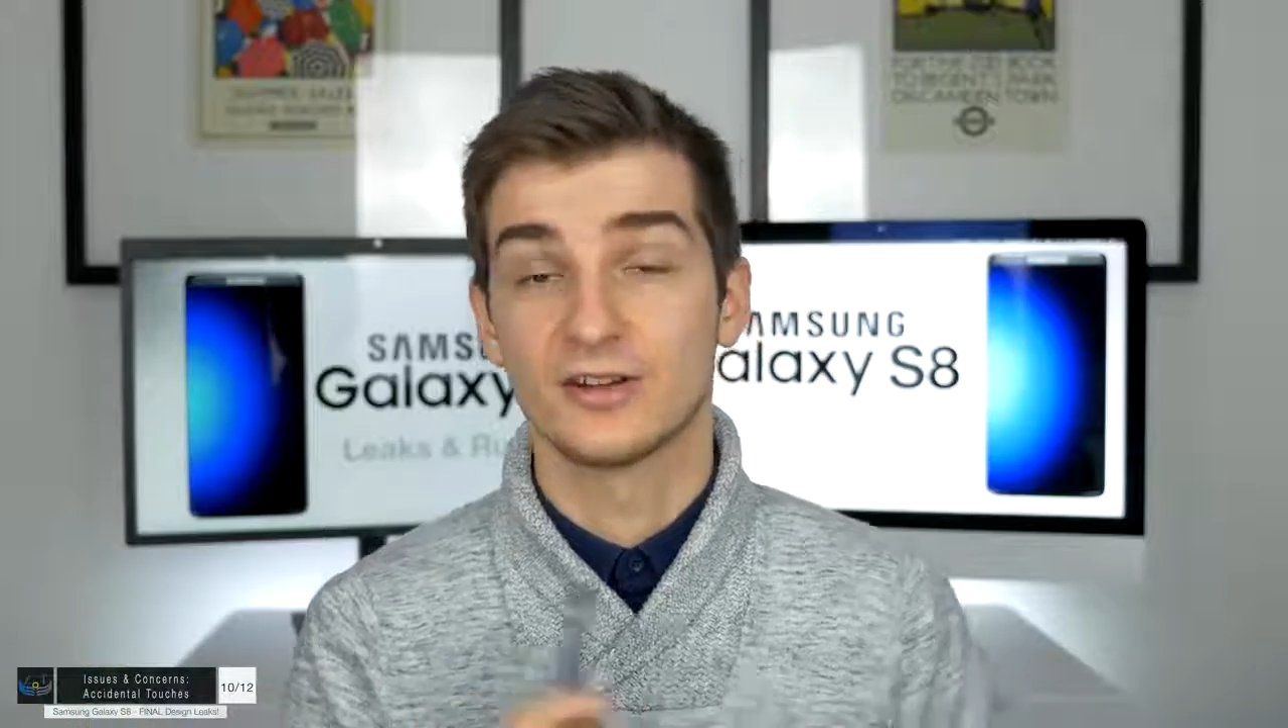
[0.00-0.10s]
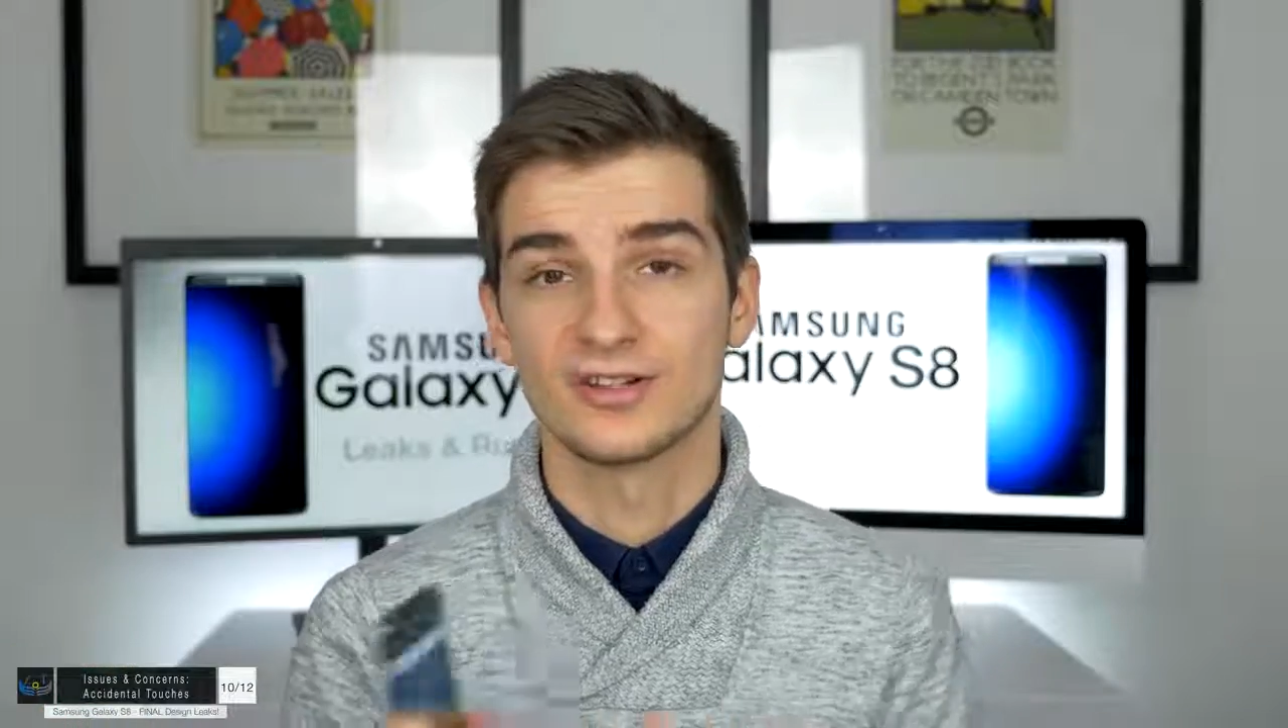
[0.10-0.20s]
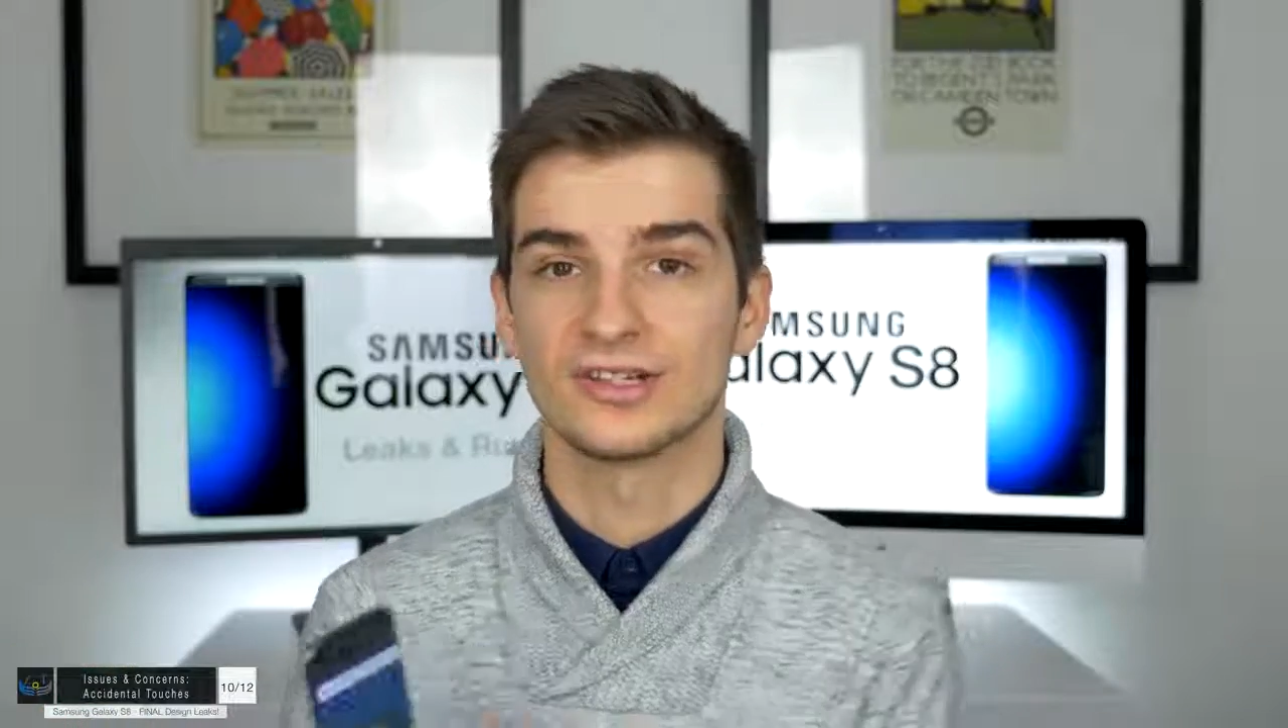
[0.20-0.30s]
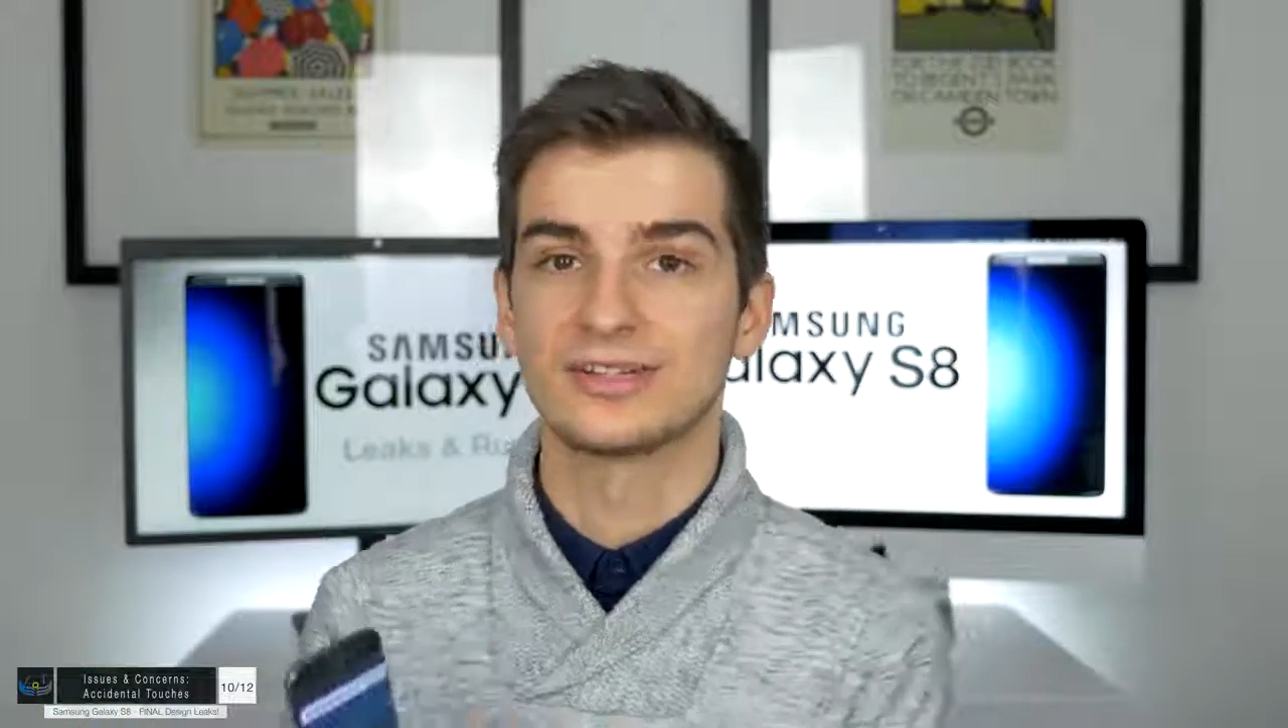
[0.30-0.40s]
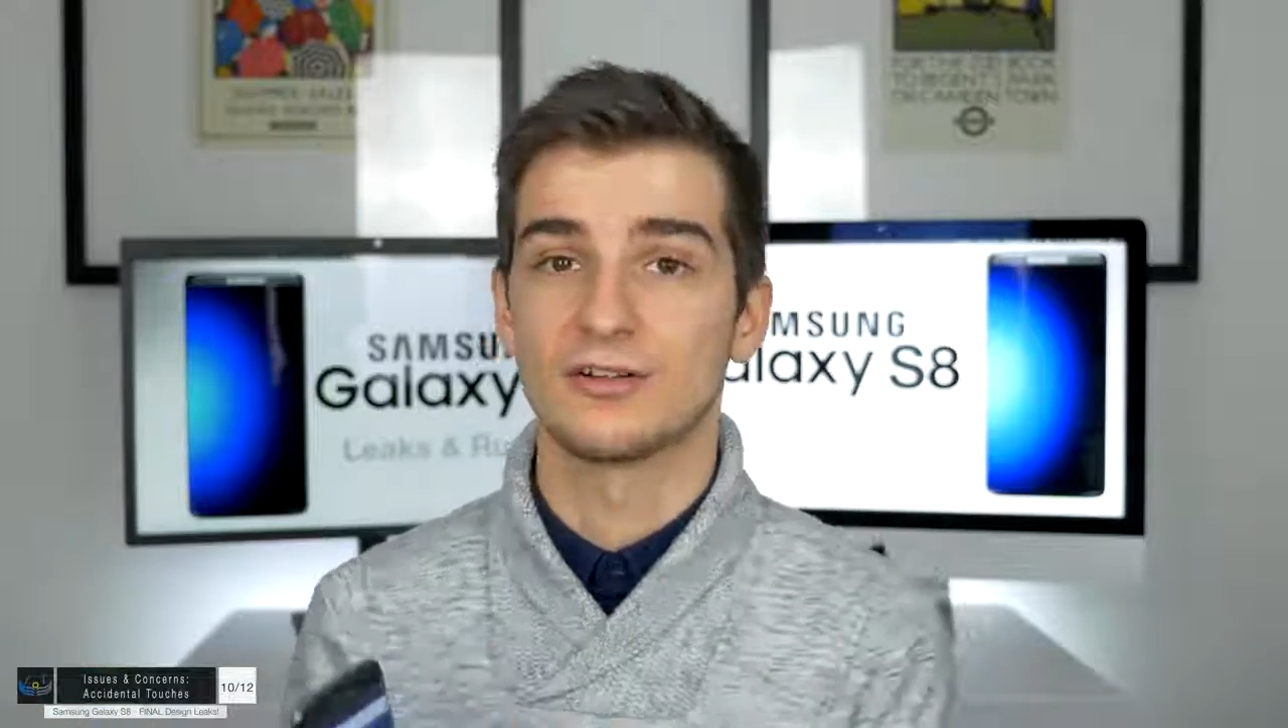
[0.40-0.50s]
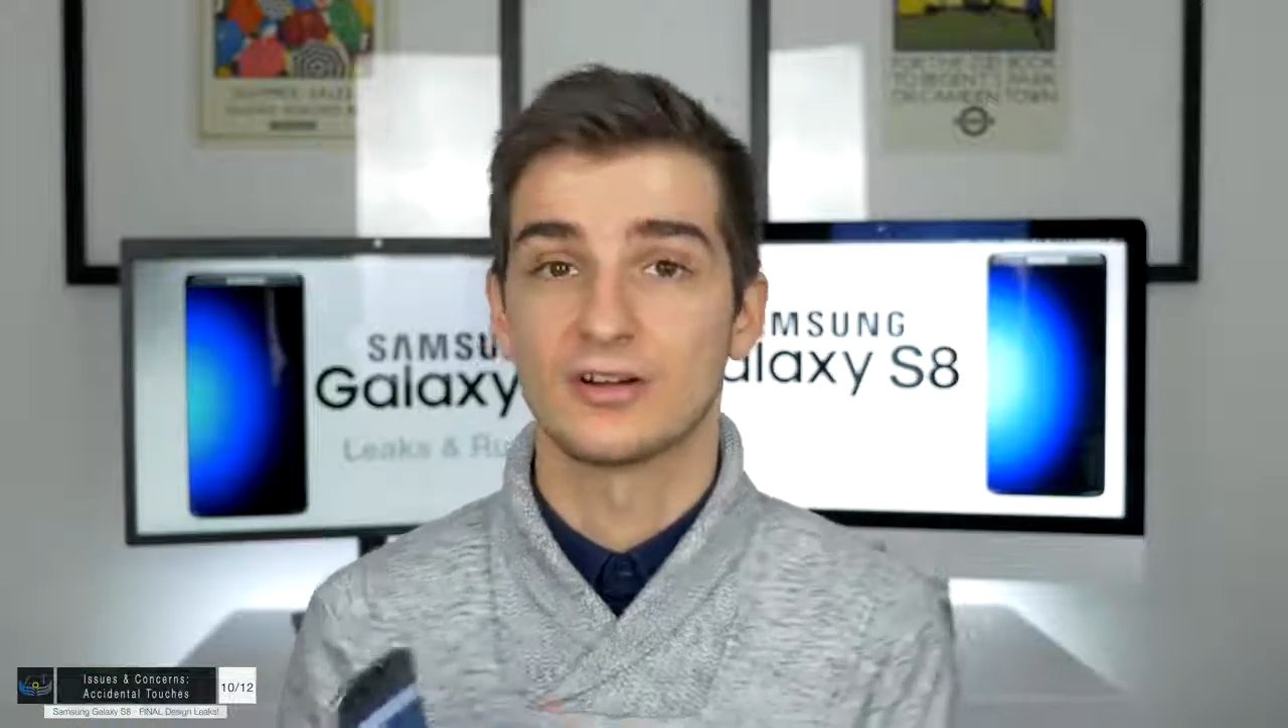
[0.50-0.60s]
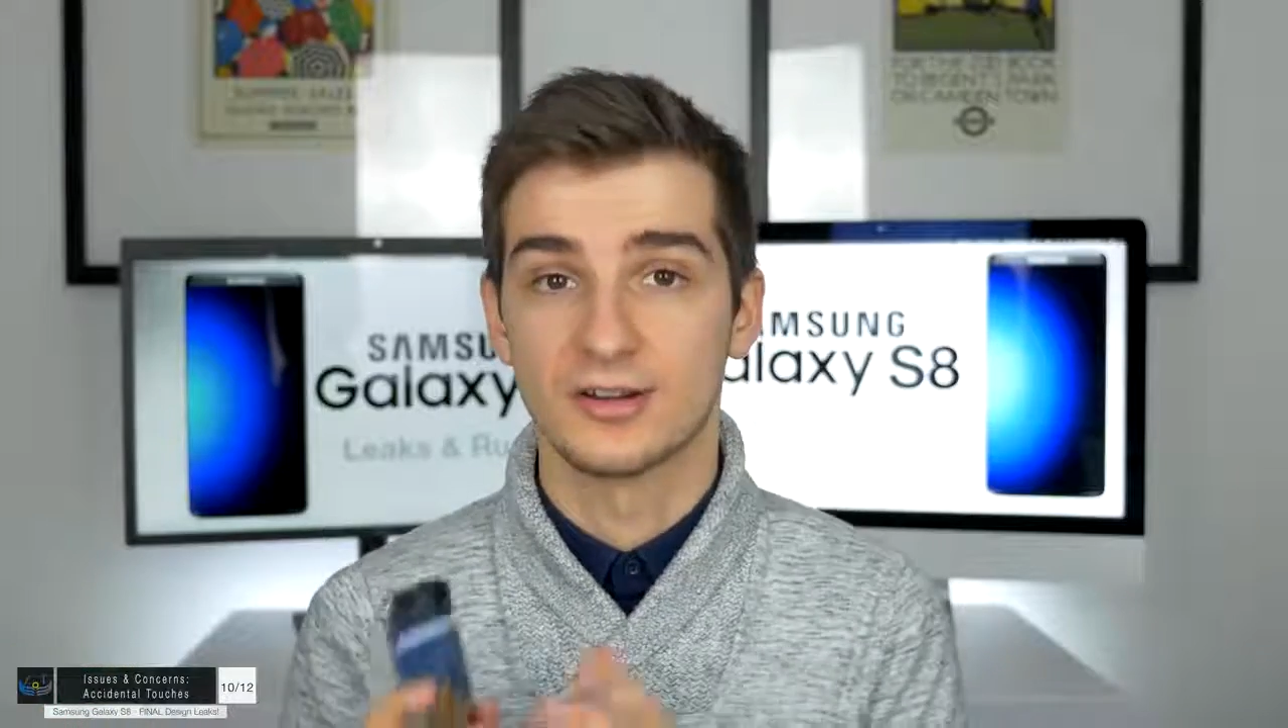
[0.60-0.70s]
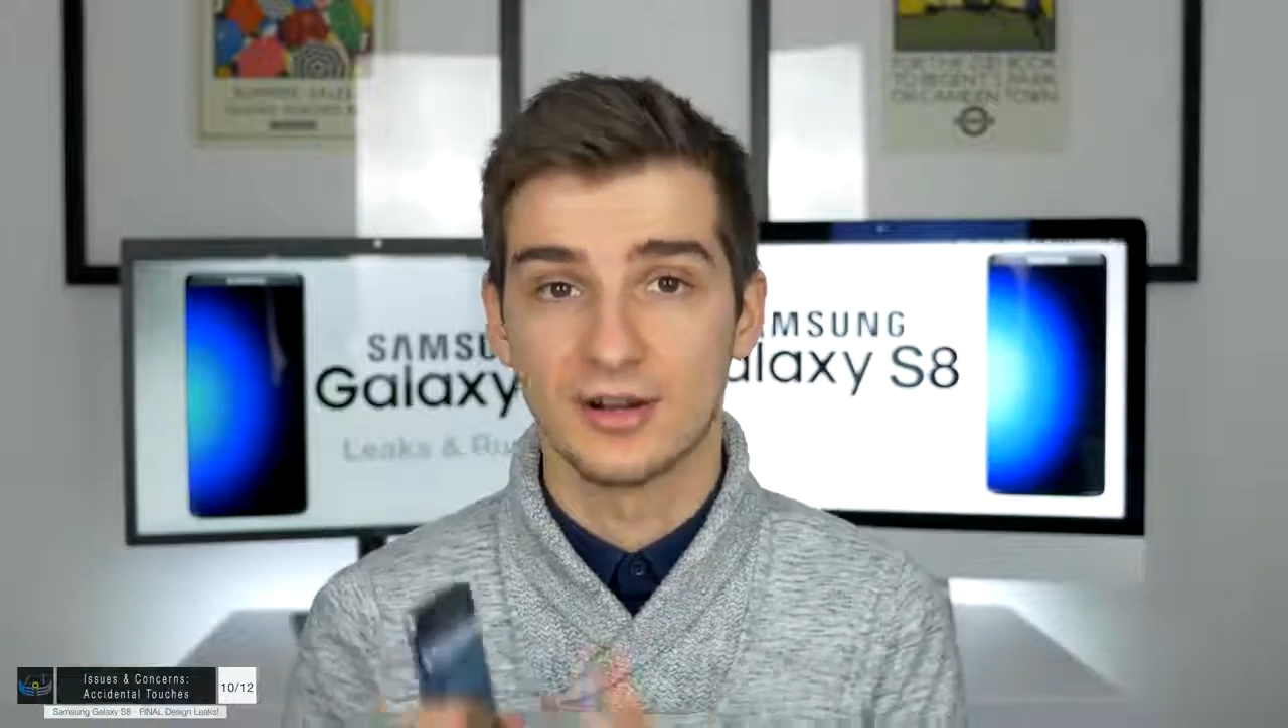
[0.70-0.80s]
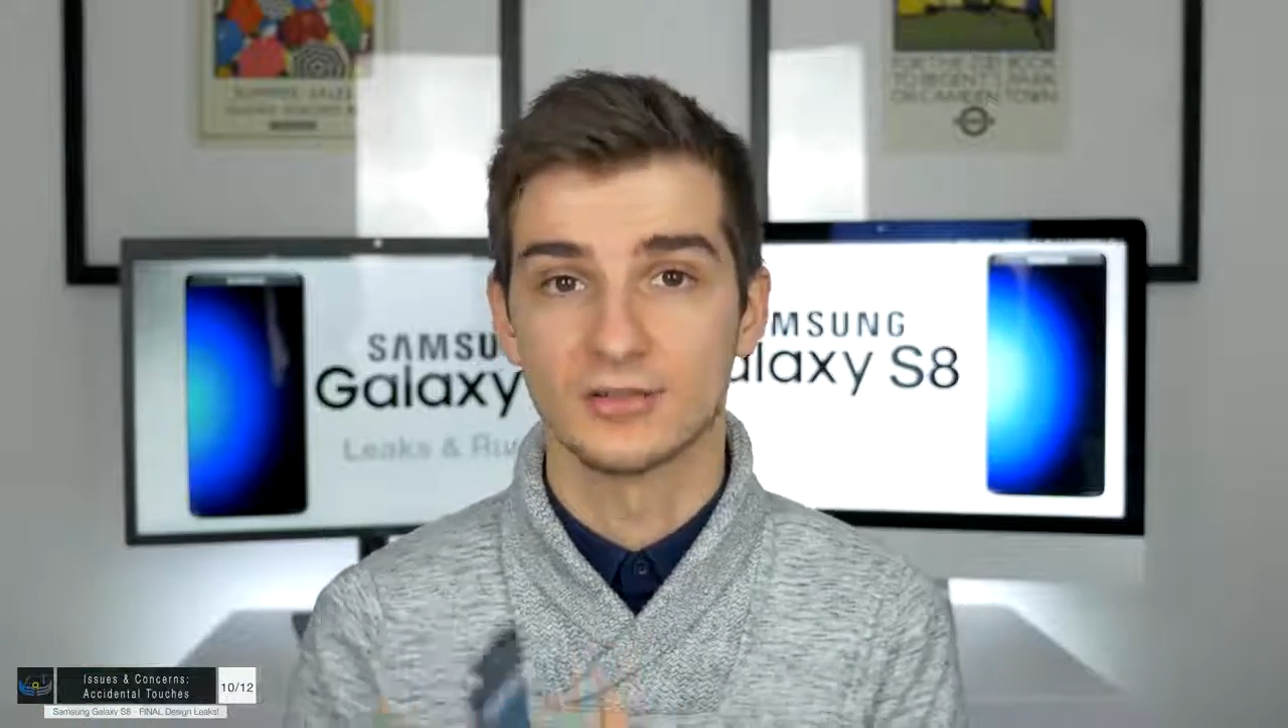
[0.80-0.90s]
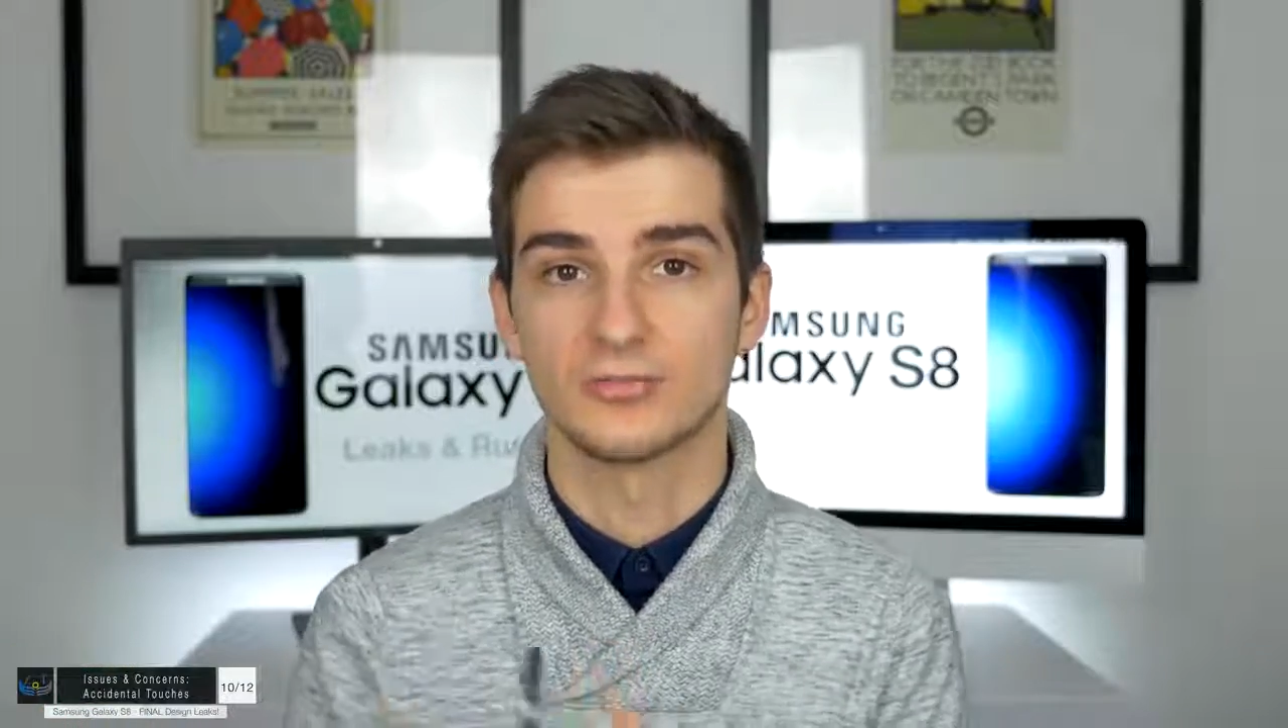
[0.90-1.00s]
touches are
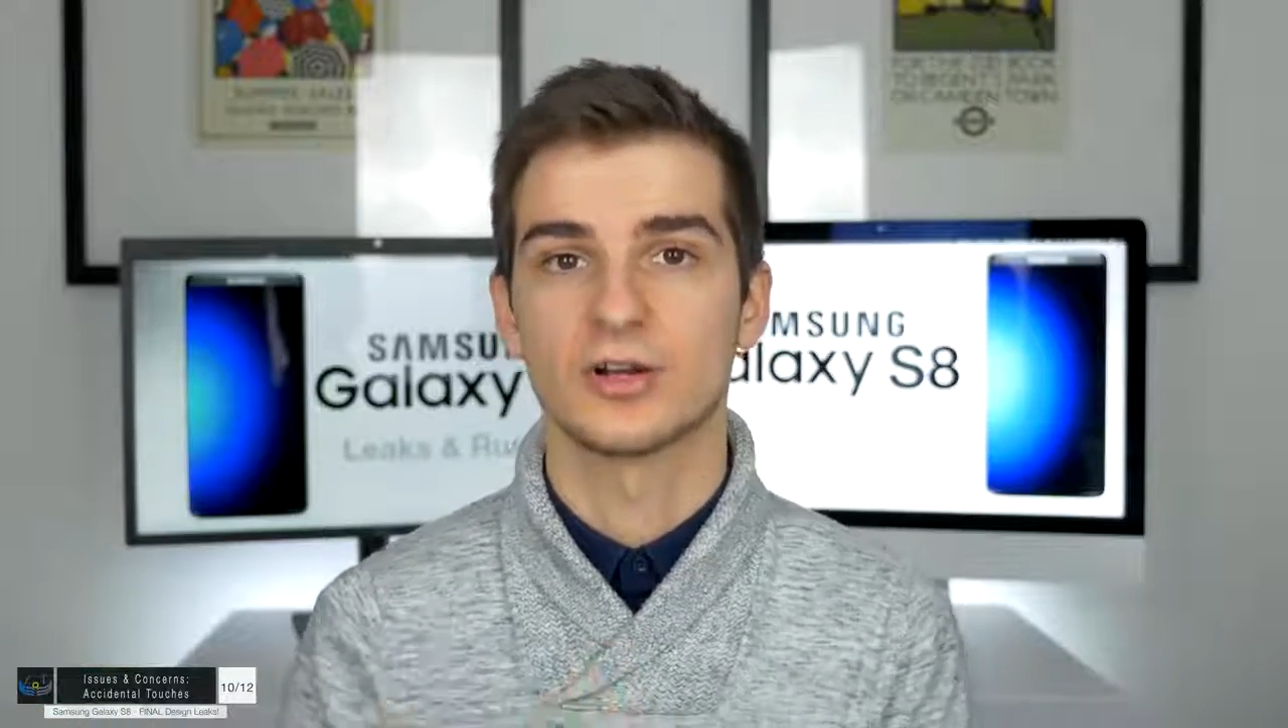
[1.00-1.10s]
not